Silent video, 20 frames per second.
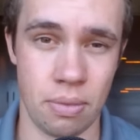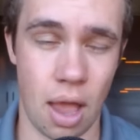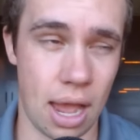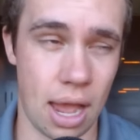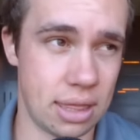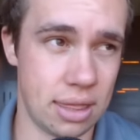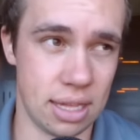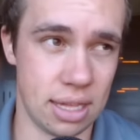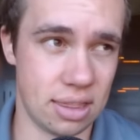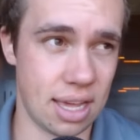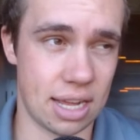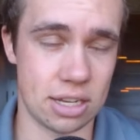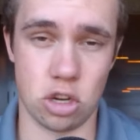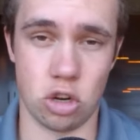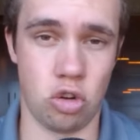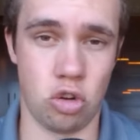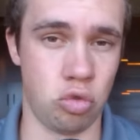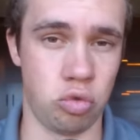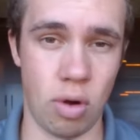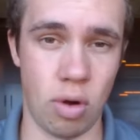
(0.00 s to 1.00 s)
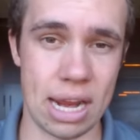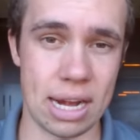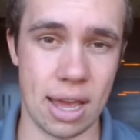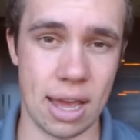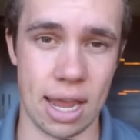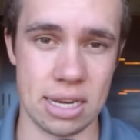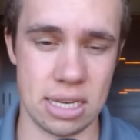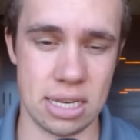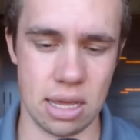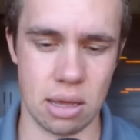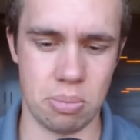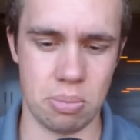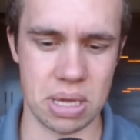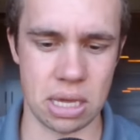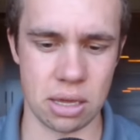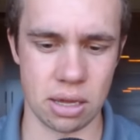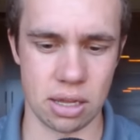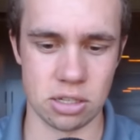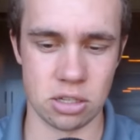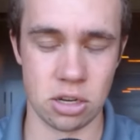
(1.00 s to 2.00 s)
I think that's a great idea
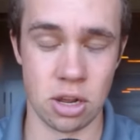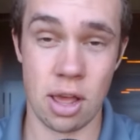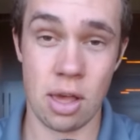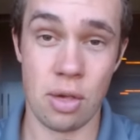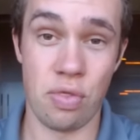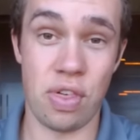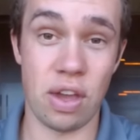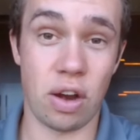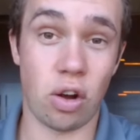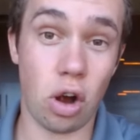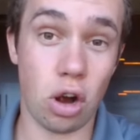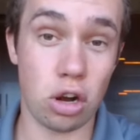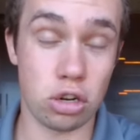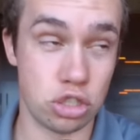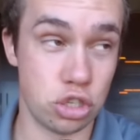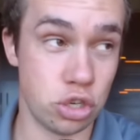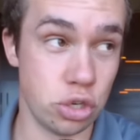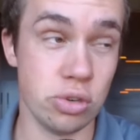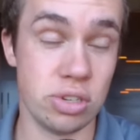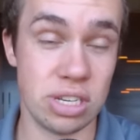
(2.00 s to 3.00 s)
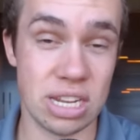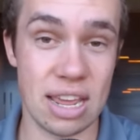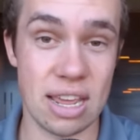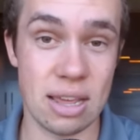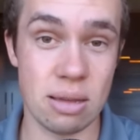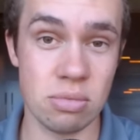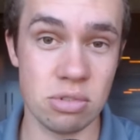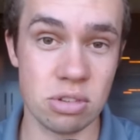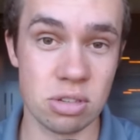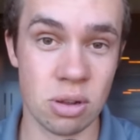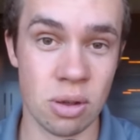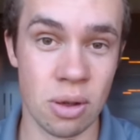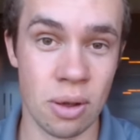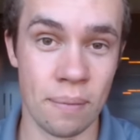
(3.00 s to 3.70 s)
because there are two teams